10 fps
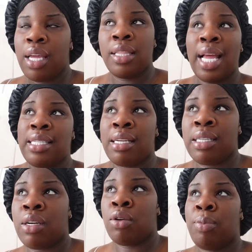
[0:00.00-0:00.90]
That sounds
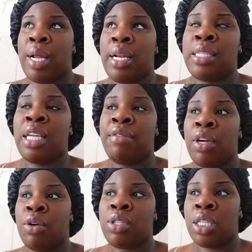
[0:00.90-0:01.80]
like a good plan. It's giving
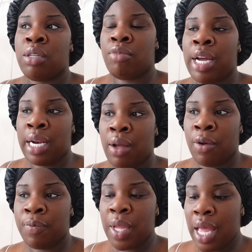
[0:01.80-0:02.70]
go to the gym right
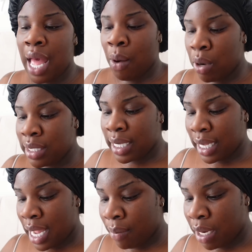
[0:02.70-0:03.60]
now. I want to take
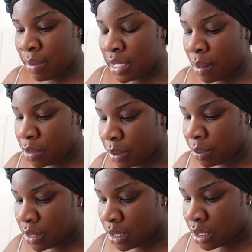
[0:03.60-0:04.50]
the camera. Let me see how much
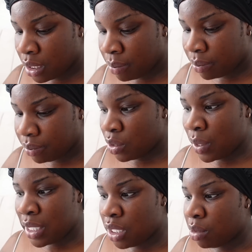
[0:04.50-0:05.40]
people's in the gym. Because when
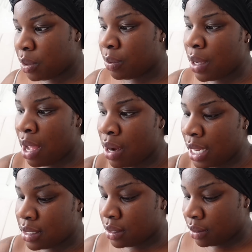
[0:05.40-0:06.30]
there's too much people, I don't
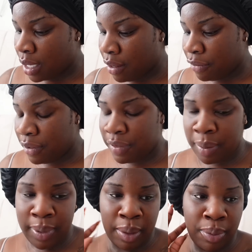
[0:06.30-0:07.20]
like to do that. 50
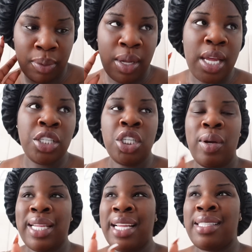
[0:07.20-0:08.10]
people. Do you know
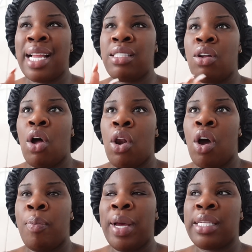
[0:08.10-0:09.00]
what? That, that's not a
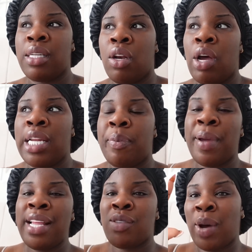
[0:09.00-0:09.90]
lot, but it's a lot. It
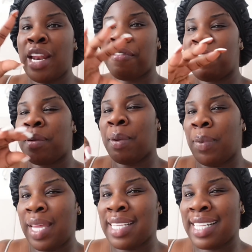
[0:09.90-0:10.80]
depends where the 50 people is.